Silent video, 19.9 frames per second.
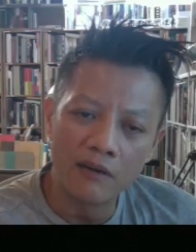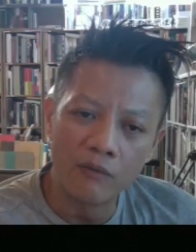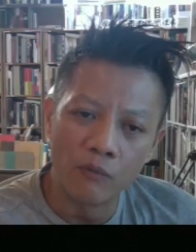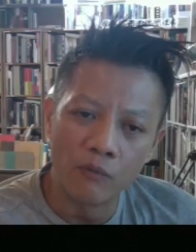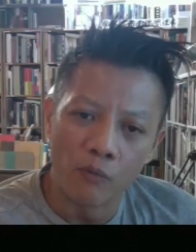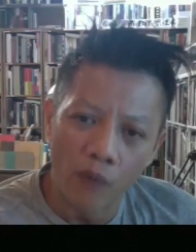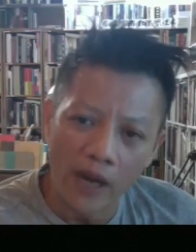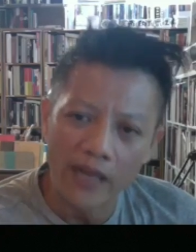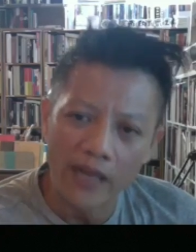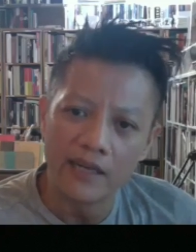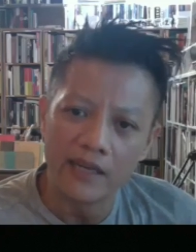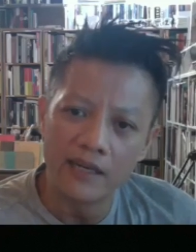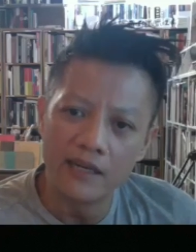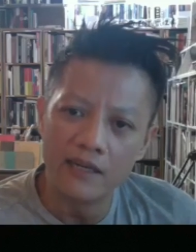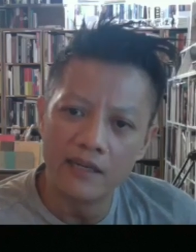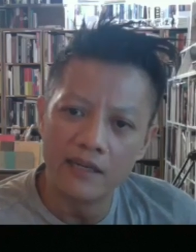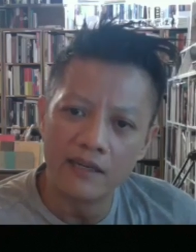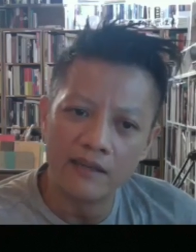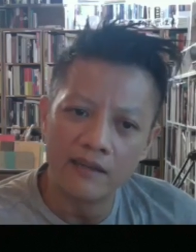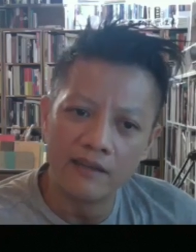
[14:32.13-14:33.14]
weight
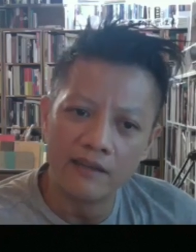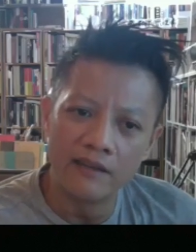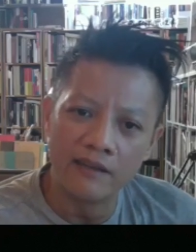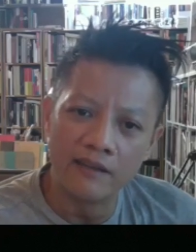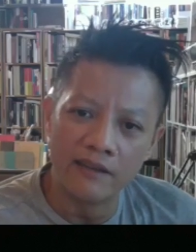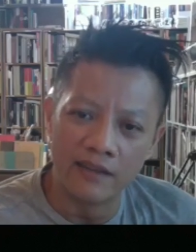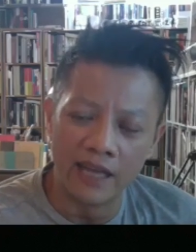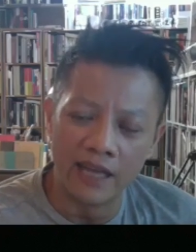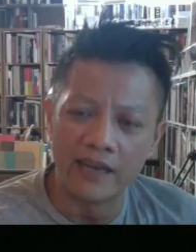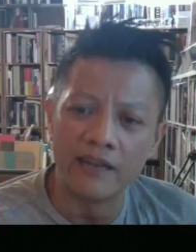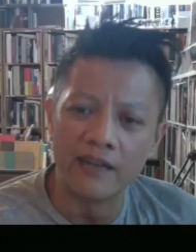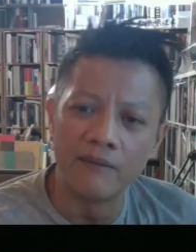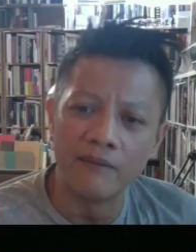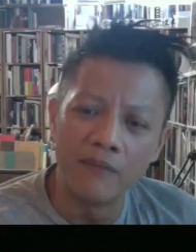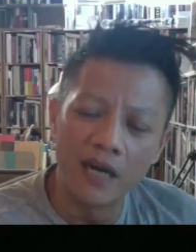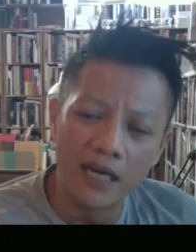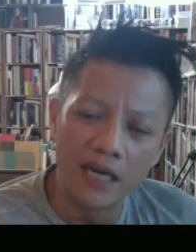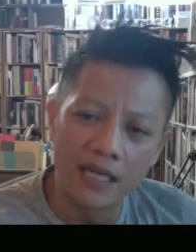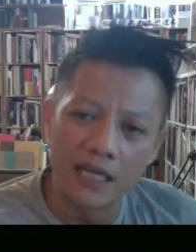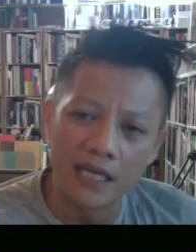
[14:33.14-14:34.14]
than in
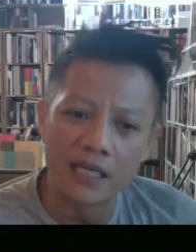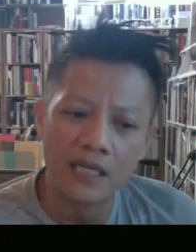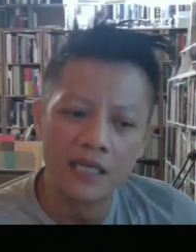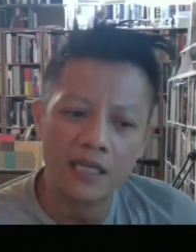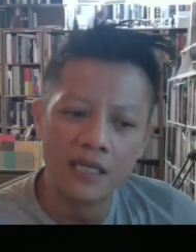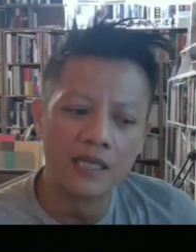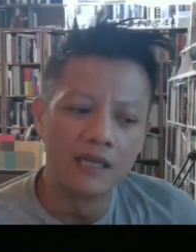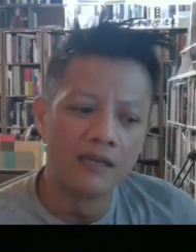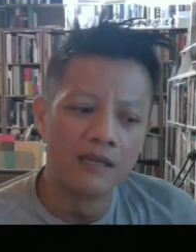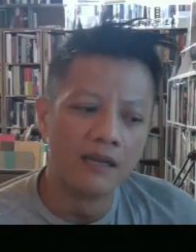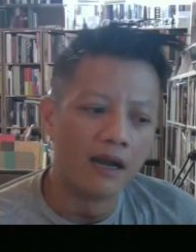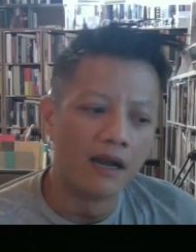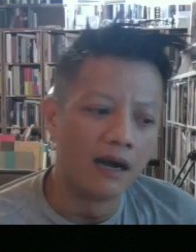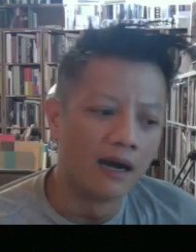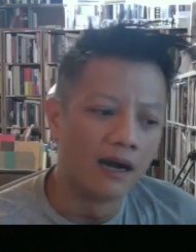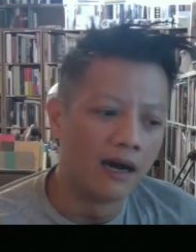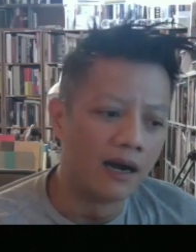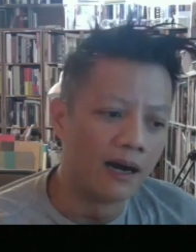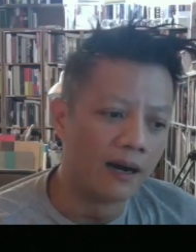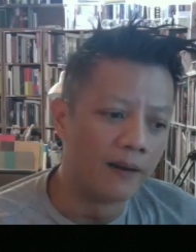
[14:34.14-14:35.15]
money
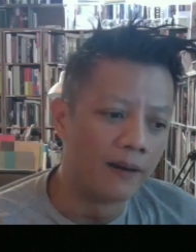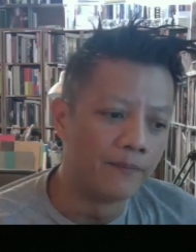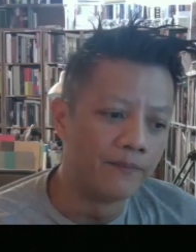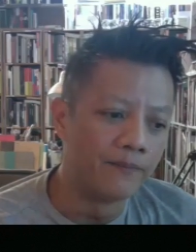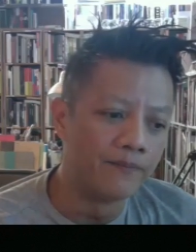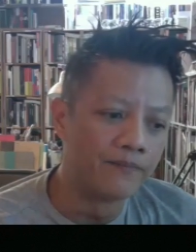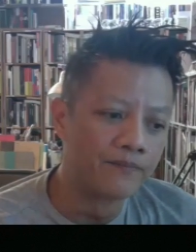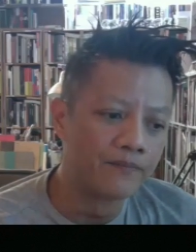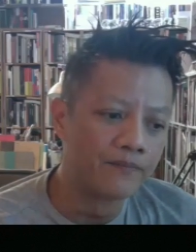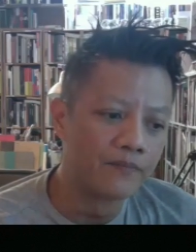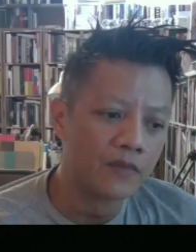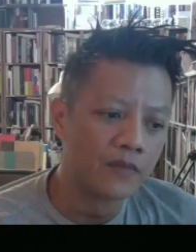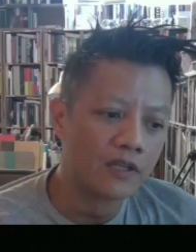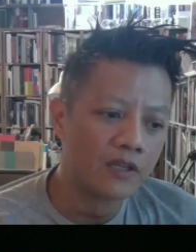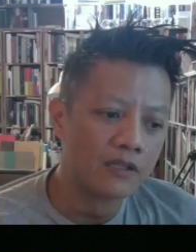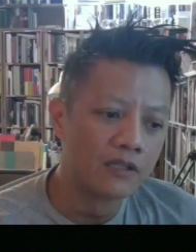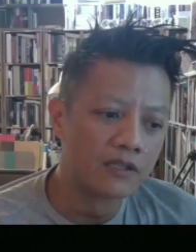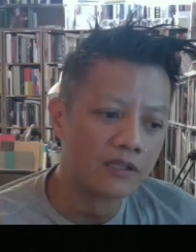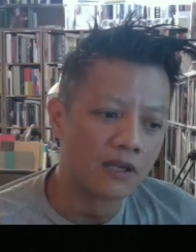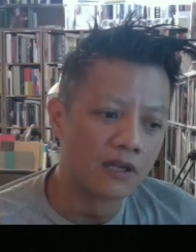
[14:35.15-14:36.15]
um,
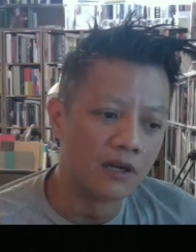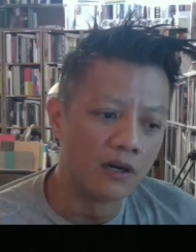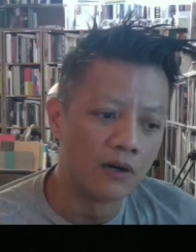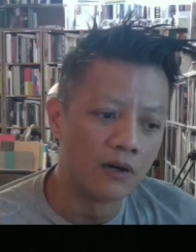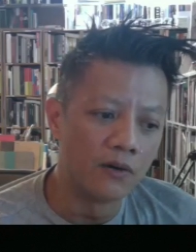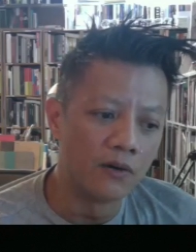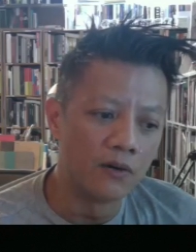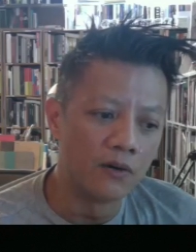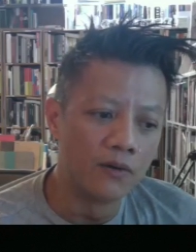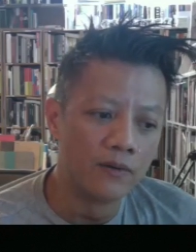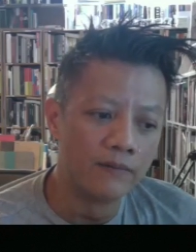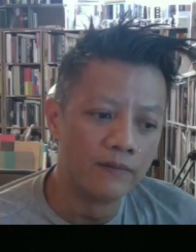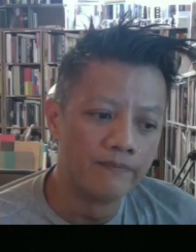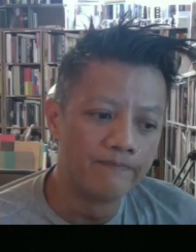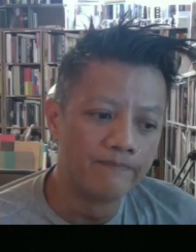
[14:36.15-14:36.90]
so